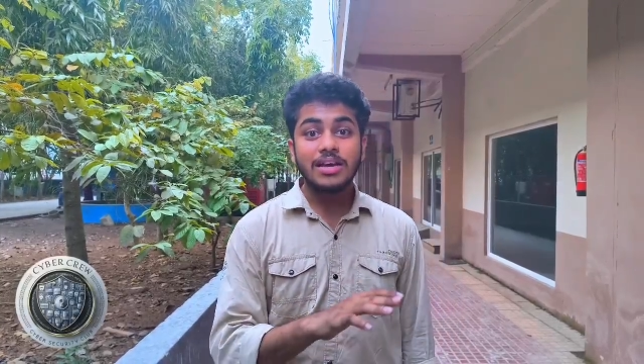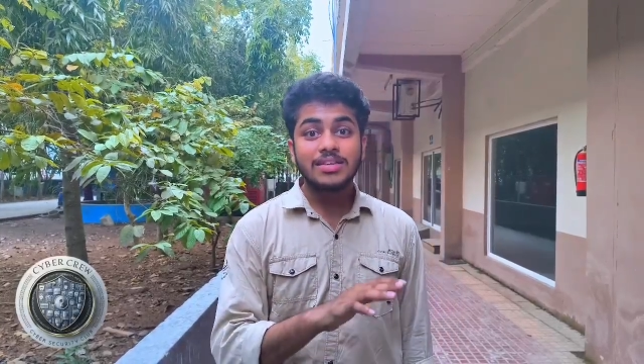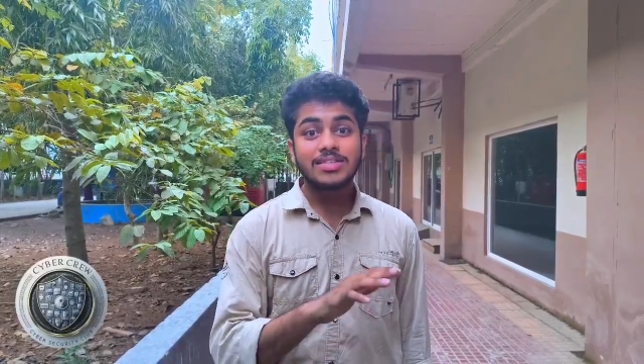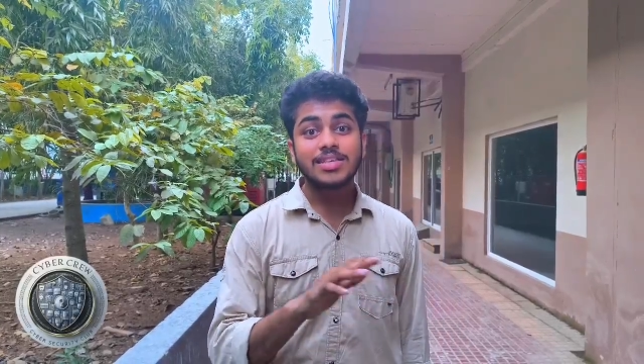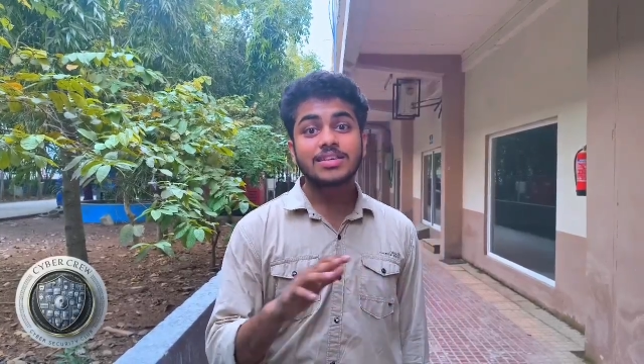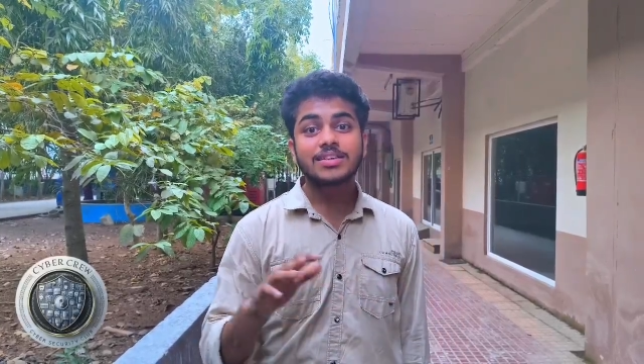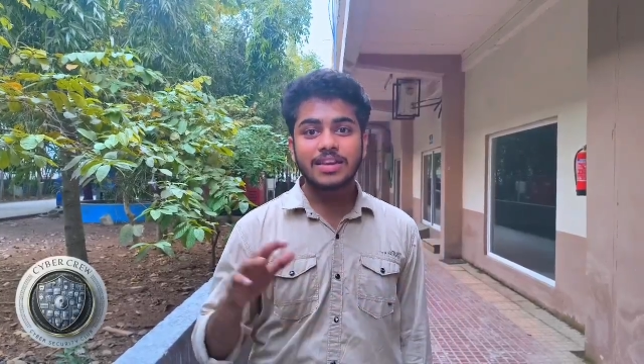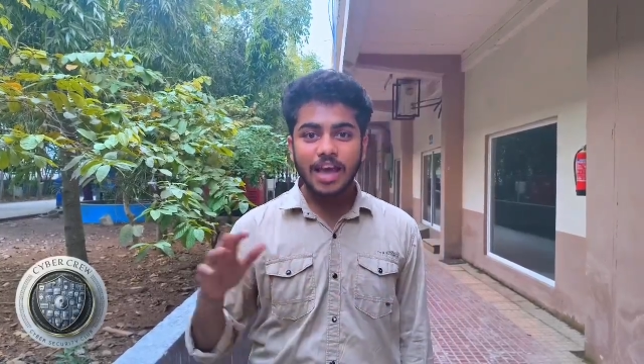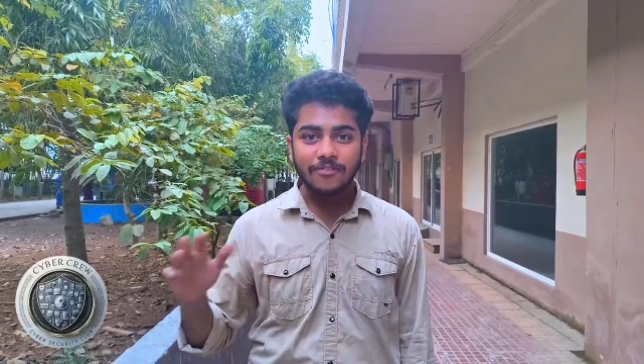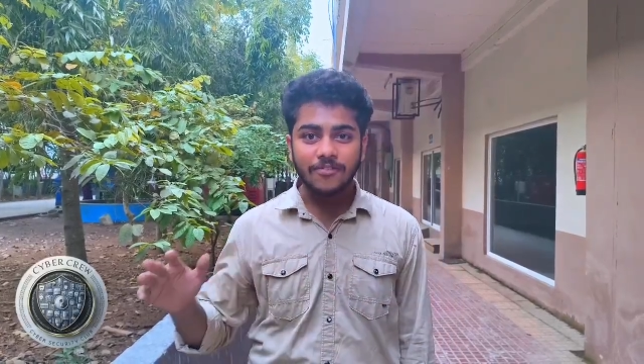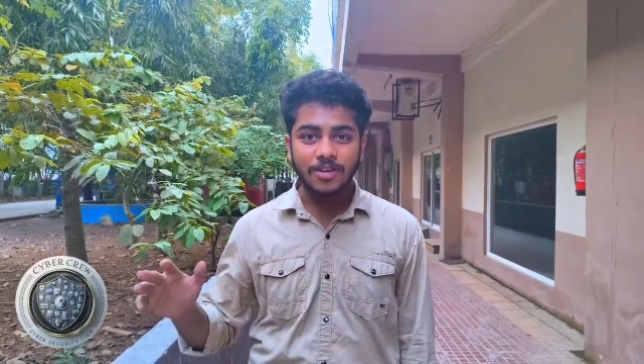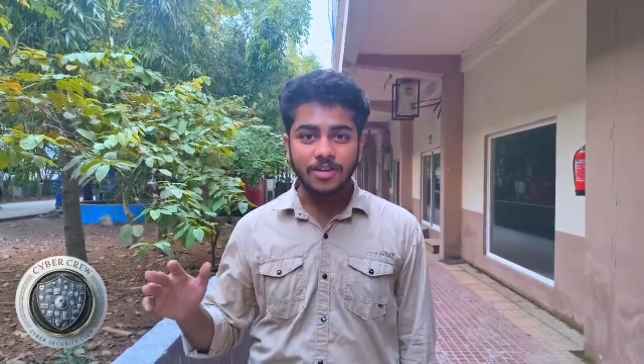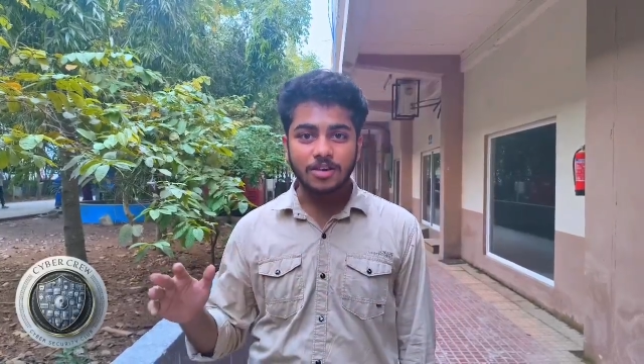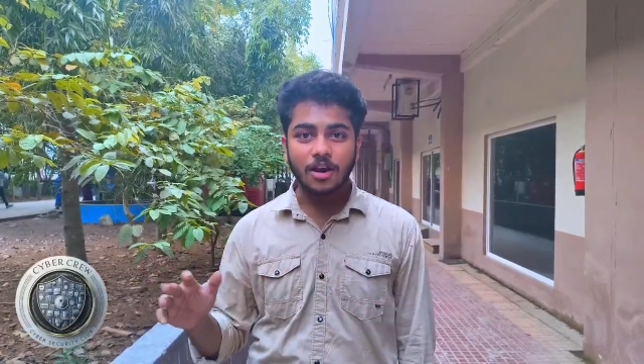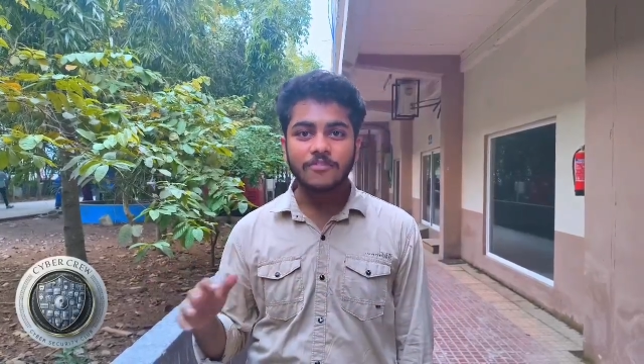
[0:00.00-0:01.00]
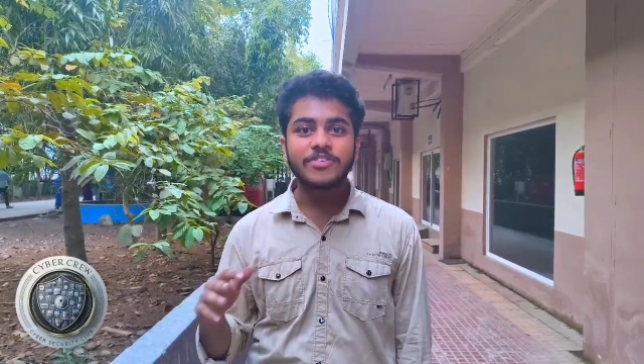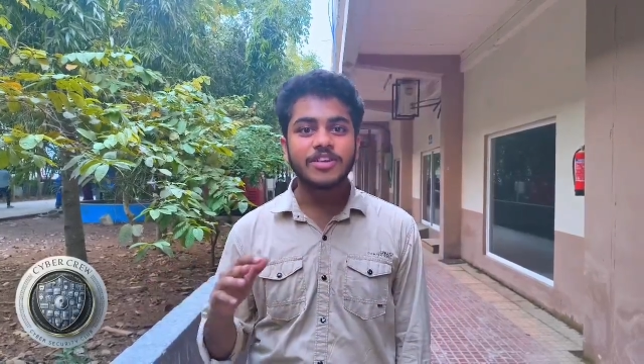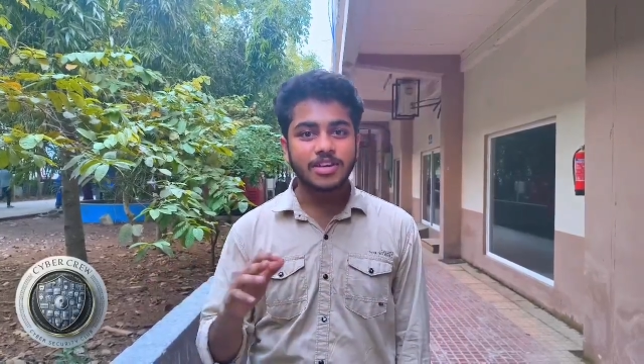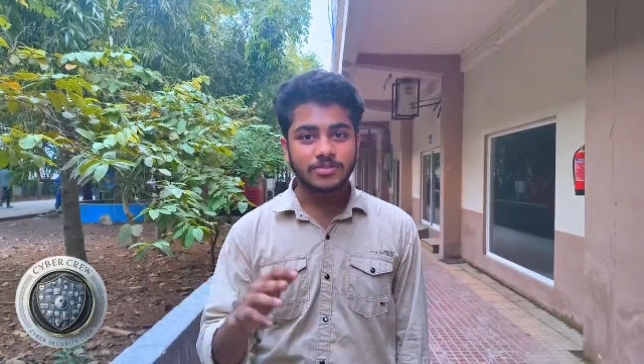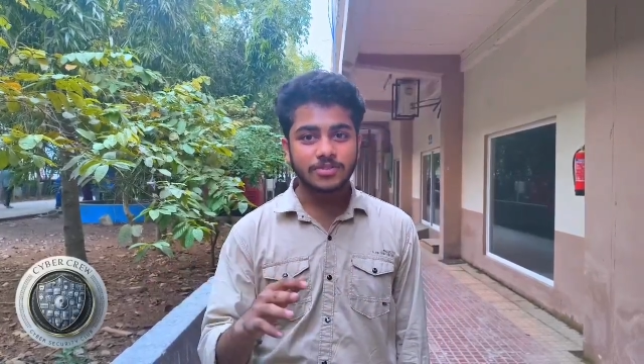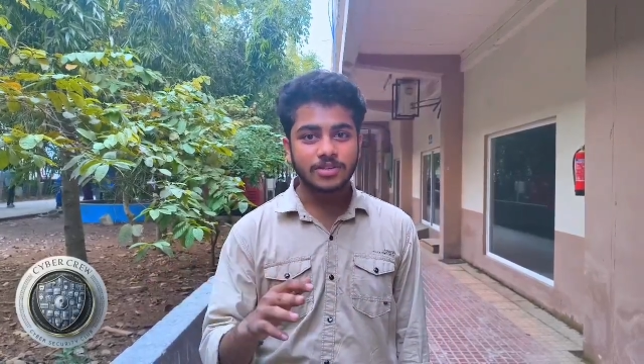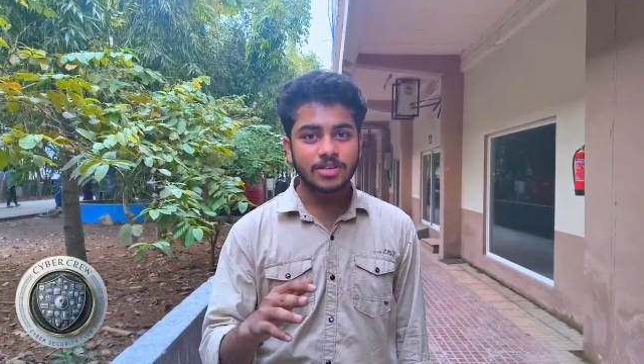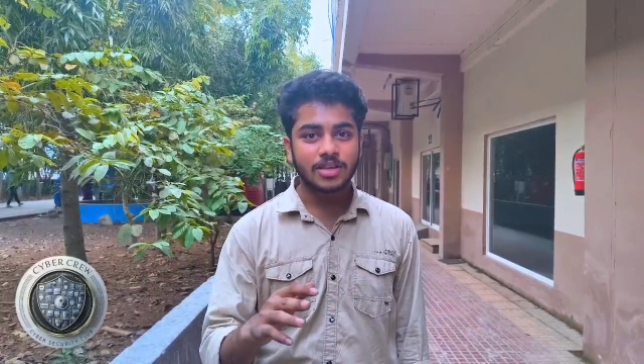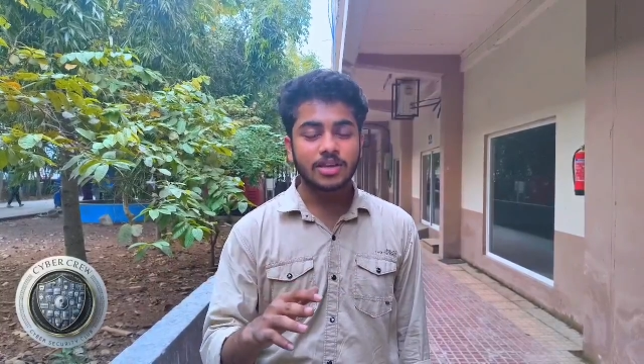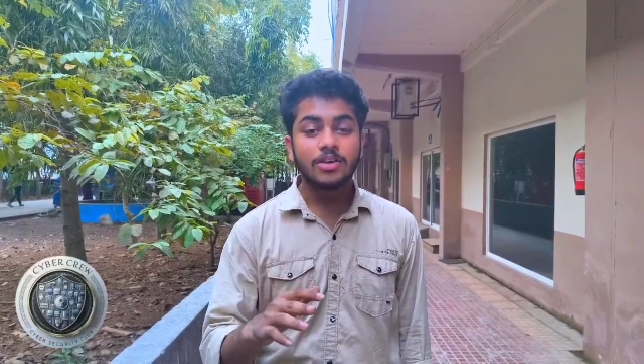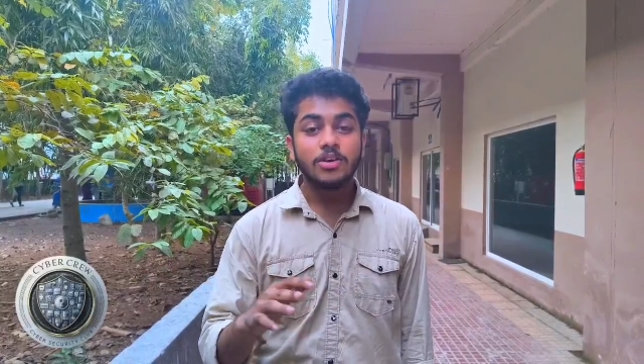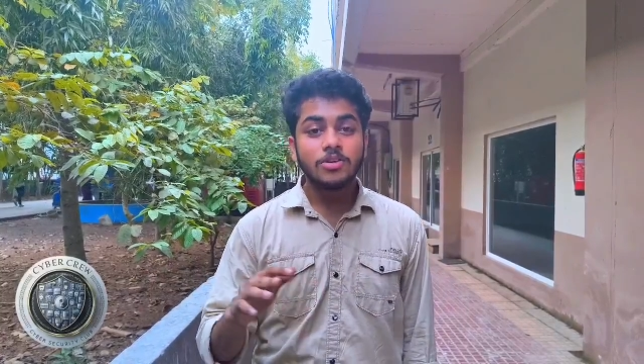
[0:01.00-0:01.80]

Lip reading: see the traffic of the networking.